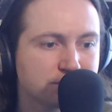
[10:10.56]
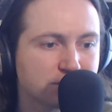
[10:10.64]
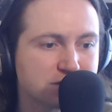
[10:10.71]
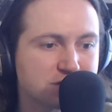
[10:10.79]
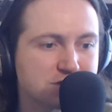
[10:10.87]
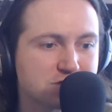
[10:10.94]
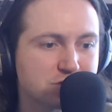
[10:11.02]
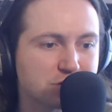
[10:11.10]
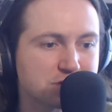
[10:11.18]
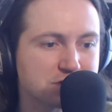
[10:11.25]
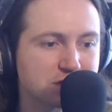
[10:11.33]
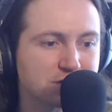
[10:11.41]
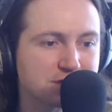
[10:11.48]
What does
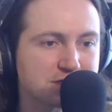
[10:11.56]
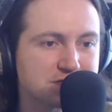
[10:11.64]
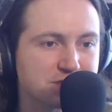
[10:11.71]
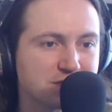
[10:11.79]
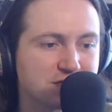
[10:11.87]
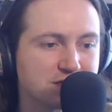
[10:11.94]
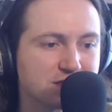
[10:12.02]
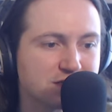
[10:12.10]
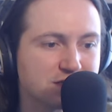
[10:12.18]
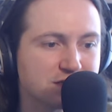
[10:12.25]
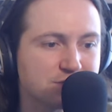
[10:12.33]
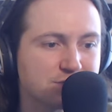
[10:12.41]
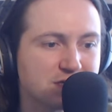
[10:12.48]
George Lucas mean?
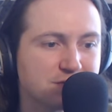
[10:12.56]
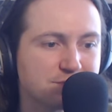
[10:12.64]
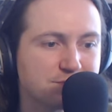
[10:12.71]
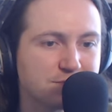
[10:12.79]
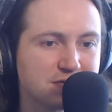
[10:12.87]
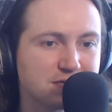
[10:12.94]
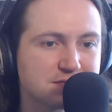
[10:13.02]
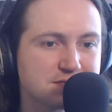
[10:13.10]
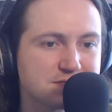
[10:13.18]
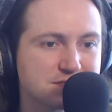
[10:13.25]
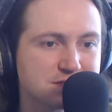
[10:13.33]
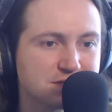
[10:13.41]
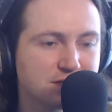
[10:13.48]
It
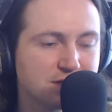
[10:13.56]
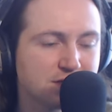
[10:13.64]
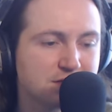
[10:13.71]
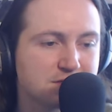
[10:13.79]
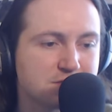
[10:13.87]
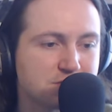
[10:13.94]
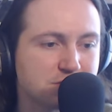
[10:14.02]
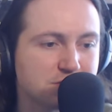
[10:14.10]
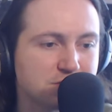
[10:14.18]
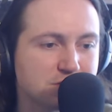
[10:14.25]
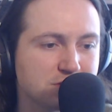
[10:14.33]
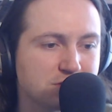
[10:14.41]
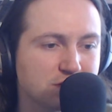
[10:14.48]
means
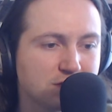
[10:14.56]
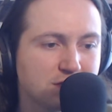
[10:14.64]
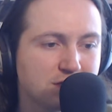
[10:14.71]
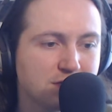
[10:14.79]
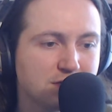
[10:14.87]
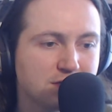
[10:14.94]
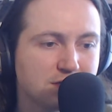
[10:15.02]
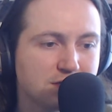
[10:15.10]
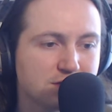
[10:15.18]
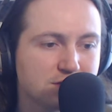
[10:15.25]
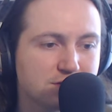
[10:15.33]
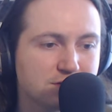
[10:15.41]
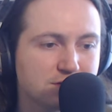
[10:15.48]
to
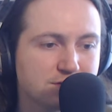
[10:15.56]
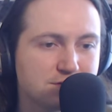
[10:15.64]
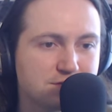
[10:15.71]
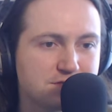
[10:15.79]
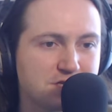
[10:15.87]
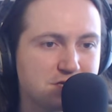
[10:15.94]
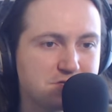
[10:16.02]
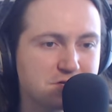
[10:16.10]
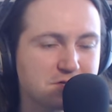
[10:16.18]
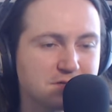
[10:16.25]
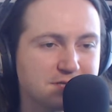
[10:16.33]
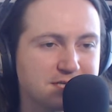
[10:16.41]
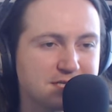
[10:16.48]

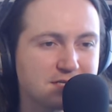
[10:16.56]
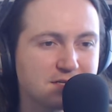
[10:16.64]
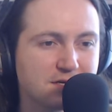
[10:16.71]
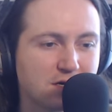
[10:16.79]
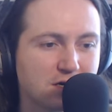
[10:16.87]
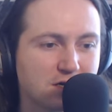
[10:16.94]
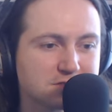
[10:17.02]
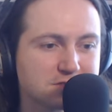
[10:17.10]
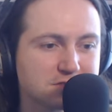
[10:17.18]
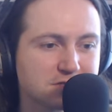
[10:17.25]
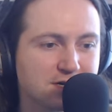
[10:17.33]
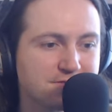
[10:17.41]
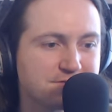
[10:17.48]
digitally
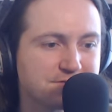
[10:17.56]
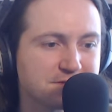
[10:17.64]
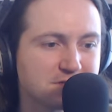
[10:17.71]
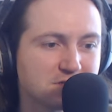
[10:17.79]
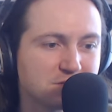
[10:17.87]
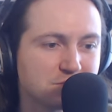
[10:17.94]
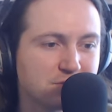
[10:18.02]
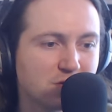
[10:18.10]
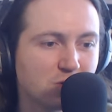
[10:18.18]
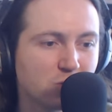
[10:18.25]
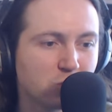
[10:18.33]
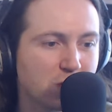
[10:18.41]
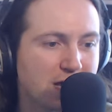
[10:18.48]
alter a film
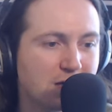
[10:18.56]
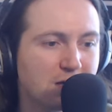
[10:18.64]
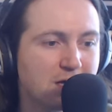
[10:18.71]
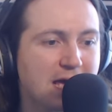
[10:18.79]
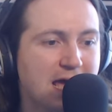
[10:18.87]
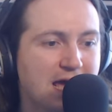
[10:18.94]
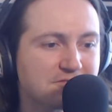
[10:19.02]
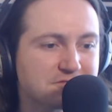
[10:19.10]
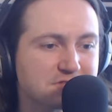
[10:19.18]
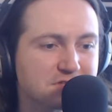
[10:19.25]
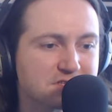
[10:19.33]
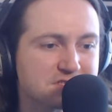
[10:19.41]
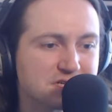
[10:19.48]
well
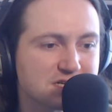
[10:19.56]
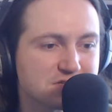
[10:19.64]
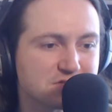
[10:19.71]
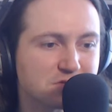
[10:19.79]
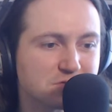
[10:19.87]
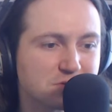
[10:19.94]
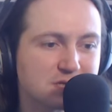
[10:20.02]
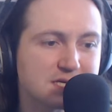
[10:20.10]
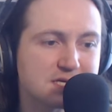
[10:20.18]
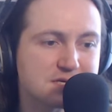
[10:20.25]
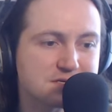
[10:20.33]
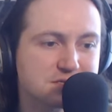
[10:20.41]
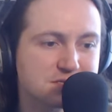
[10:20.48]
after its initial
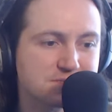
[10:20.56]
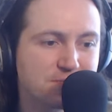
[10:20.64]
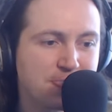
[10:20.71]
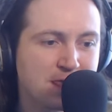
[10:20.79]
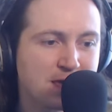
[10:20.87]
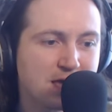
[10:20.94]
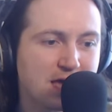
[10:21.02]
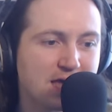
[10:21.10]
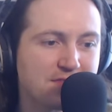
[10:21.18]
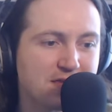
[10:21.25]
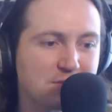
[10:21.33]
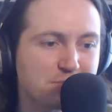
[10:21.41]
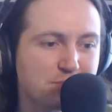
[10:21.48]
release
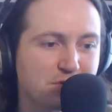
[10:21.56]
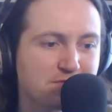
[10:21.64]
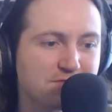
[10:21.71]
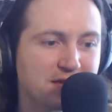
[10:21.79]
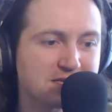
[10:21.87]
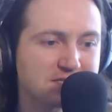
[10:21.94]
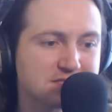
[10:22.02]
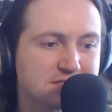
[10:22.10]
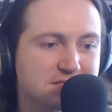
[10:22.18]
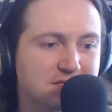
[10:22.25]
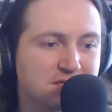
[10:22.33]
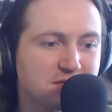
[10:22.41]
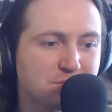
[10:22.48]
and then prevent
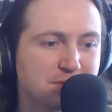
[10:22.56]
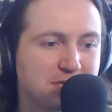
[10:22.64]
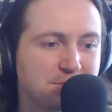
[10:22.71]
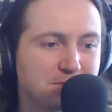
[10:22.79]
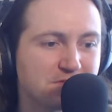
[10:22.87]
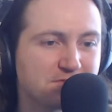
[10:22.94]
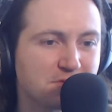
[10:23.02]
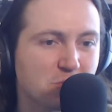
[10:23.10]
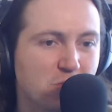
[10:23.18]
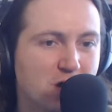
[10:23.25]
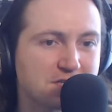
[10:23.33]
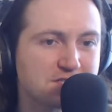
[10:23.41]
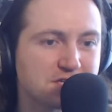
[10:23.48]
people from
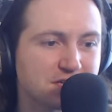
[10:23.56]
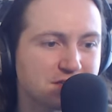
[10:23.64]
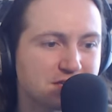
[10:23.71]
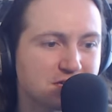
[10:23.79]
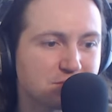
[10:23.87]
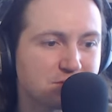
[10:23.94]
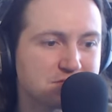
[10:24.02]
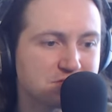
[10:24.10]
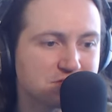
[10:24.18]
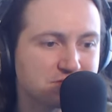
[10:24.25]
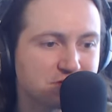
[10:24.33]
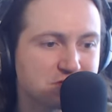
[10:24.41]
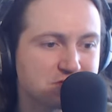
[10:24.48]
watching the
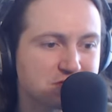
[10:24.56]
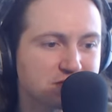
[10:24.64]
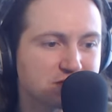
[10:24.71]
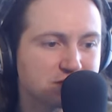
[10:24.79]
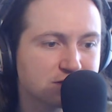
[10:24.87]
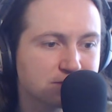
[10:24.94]
original version.